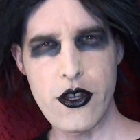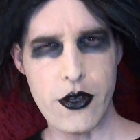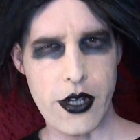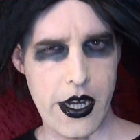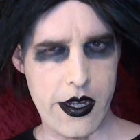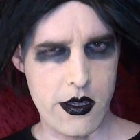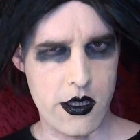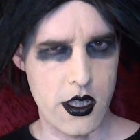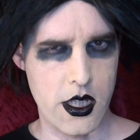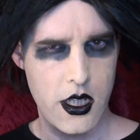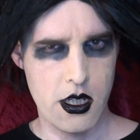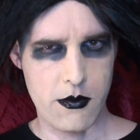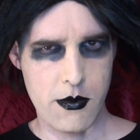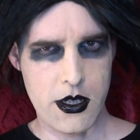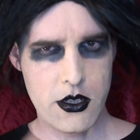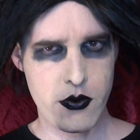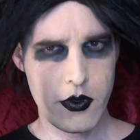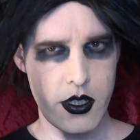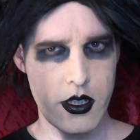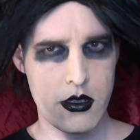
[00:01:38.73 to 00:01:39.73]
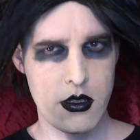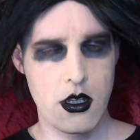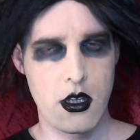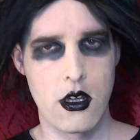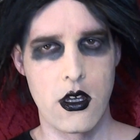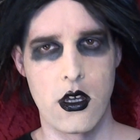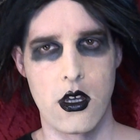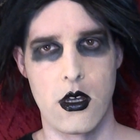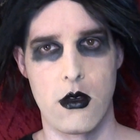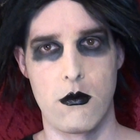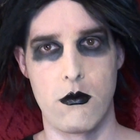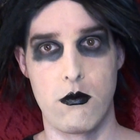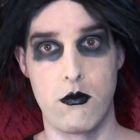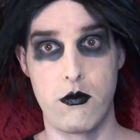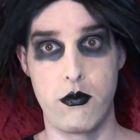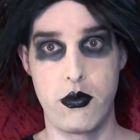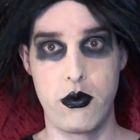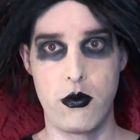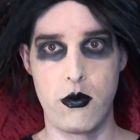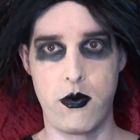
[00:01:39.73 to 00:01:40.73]
you guys see? Am I doing it?
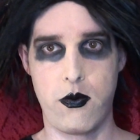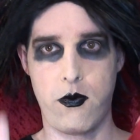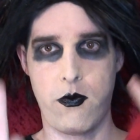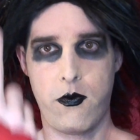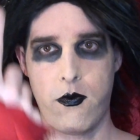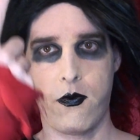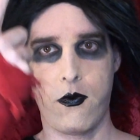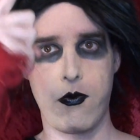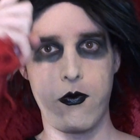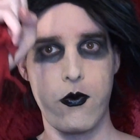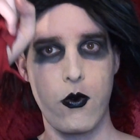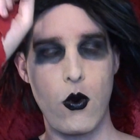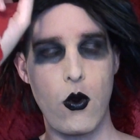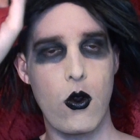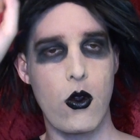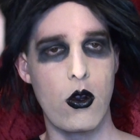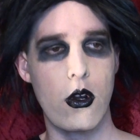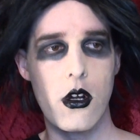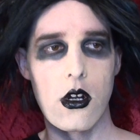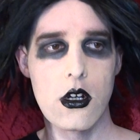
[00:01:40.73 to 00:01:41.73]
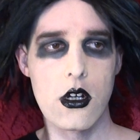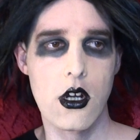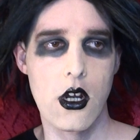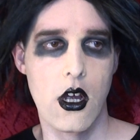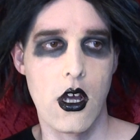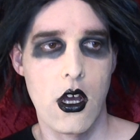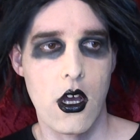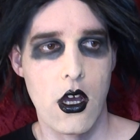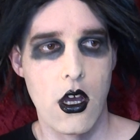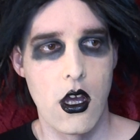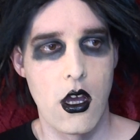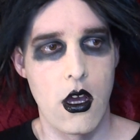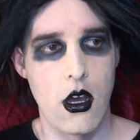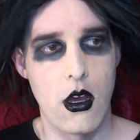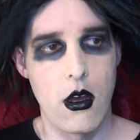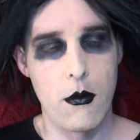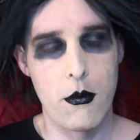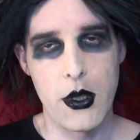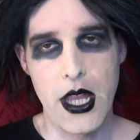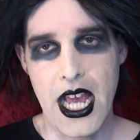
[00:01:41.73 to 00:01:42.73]
Before
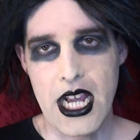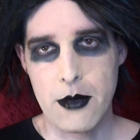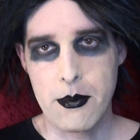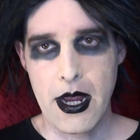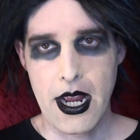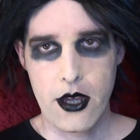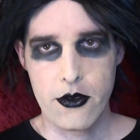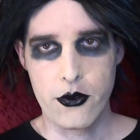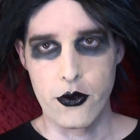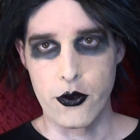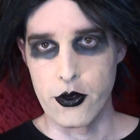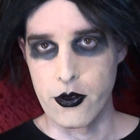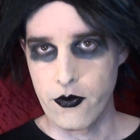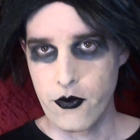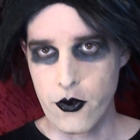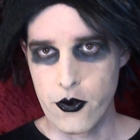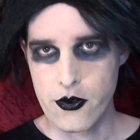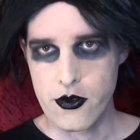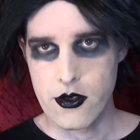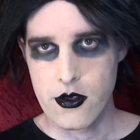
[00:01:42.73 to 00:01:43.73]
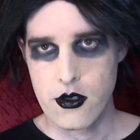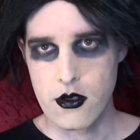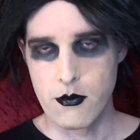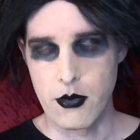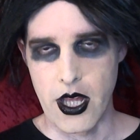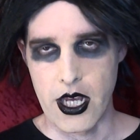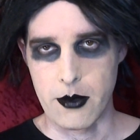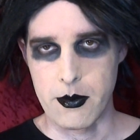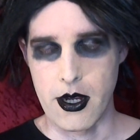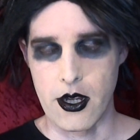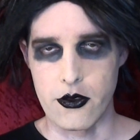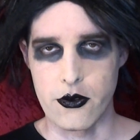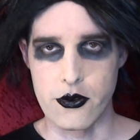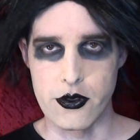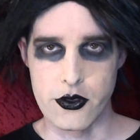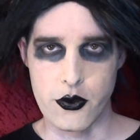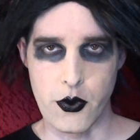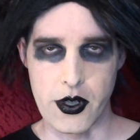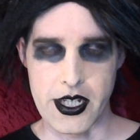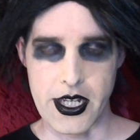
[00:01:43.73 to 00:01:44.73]
Black Panther, the first Black Panther in
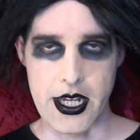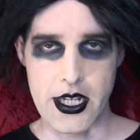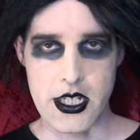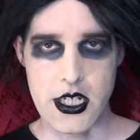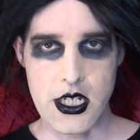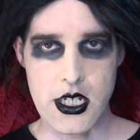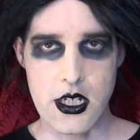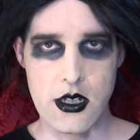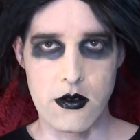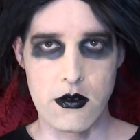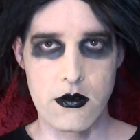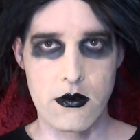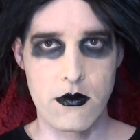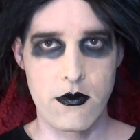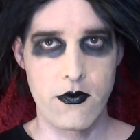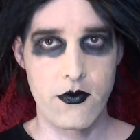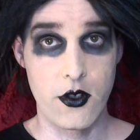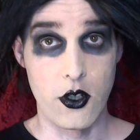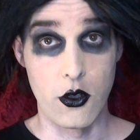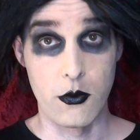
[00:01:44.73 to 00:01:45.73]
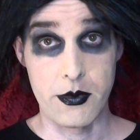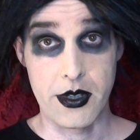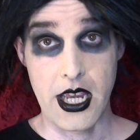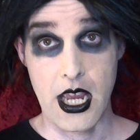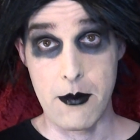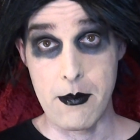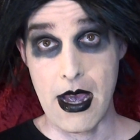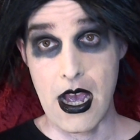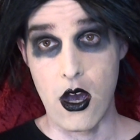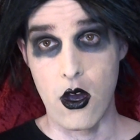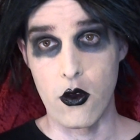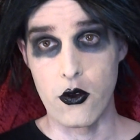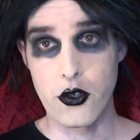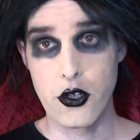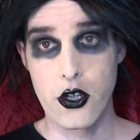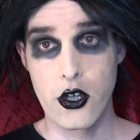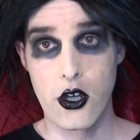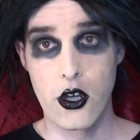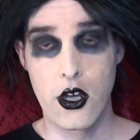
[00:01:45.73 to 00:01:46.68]
2018 film came out,